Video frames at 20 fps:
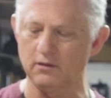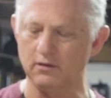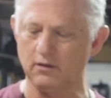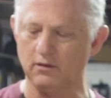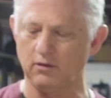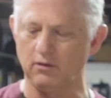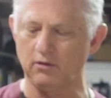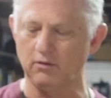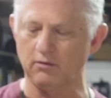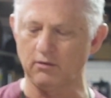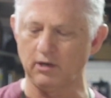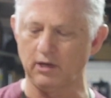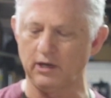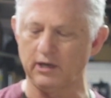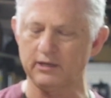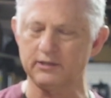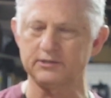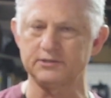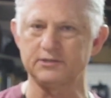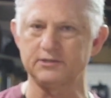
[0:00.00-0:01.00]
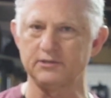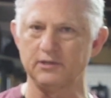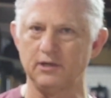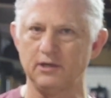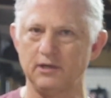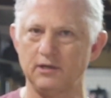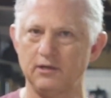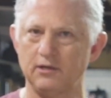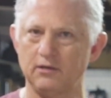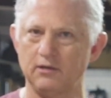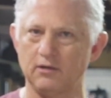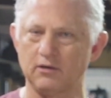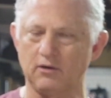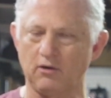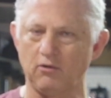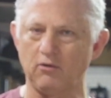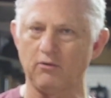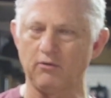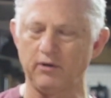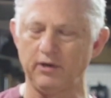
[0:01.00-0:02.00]
Clorox, or
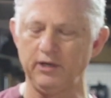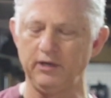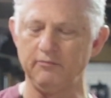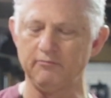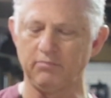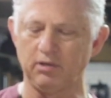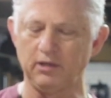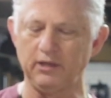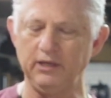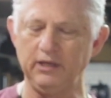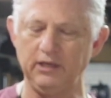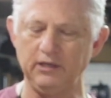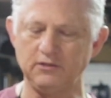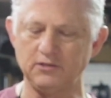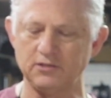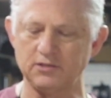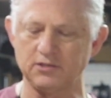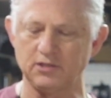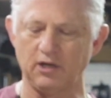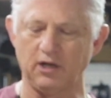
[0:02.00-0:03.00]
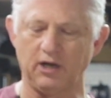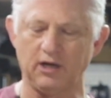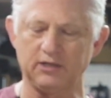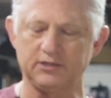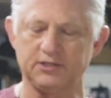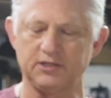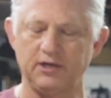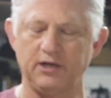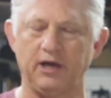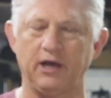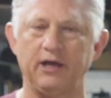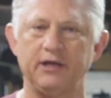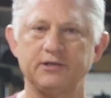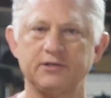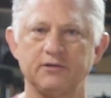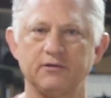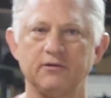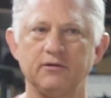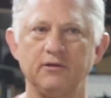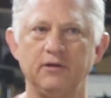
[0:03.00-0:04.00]
chlorine bleach, is an
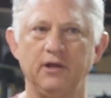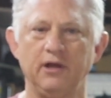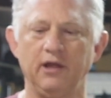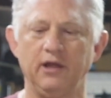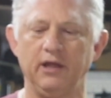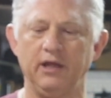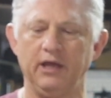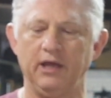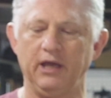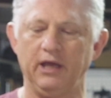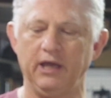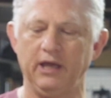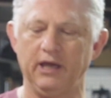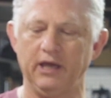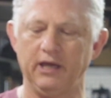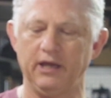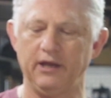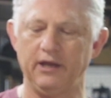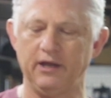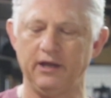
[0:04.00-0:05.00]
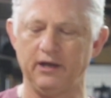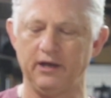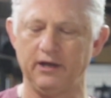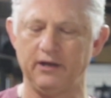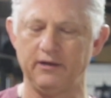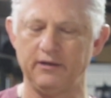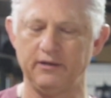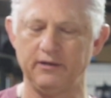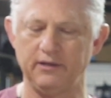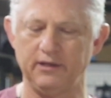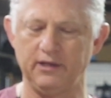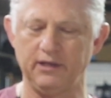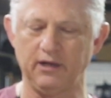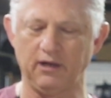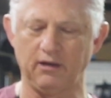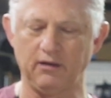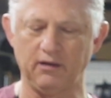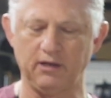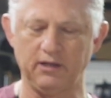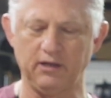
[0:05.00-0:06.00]
oxidizer, and
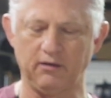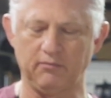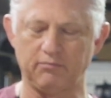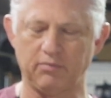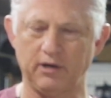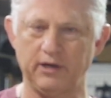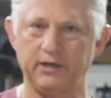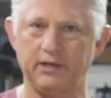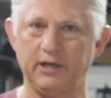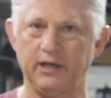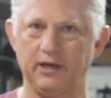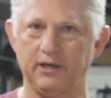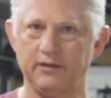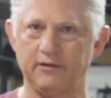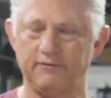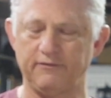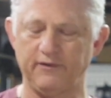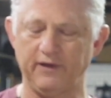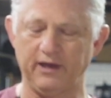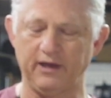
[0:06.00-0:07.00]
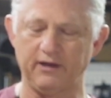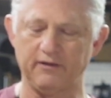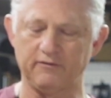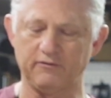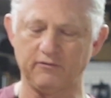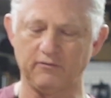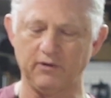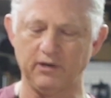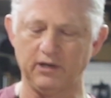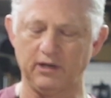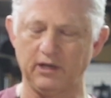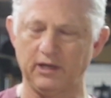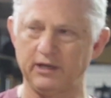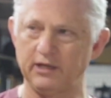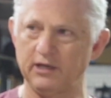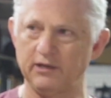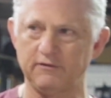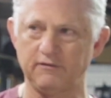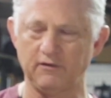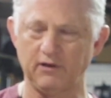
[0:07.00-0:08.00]
it'll break down the fat as well. I
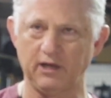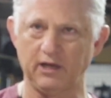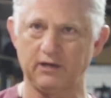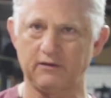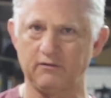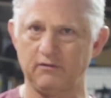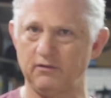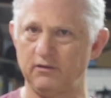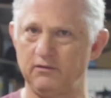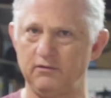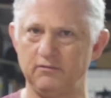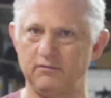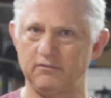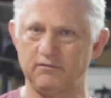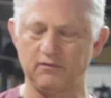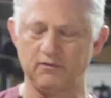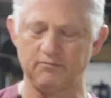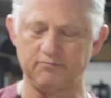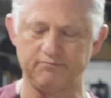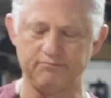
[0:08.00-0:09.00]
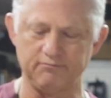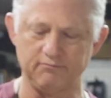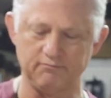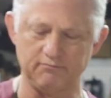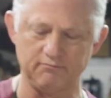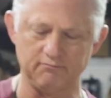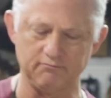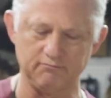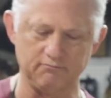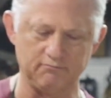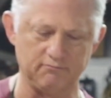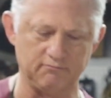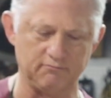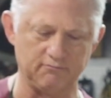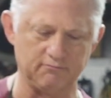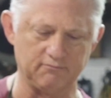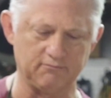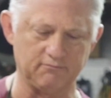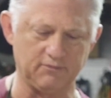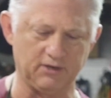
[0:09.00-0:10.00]
guess it actually is a
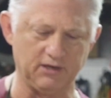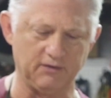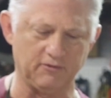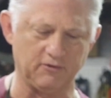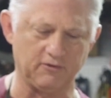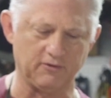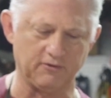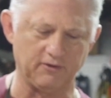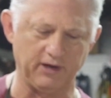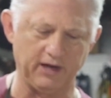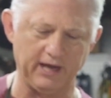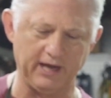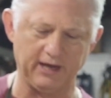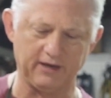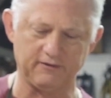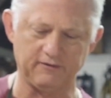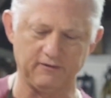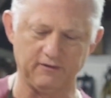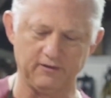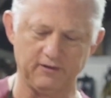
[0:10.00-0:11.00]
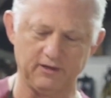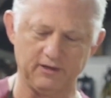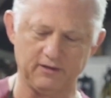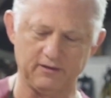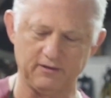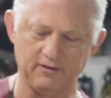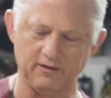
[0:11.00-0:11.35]
chemical reaction that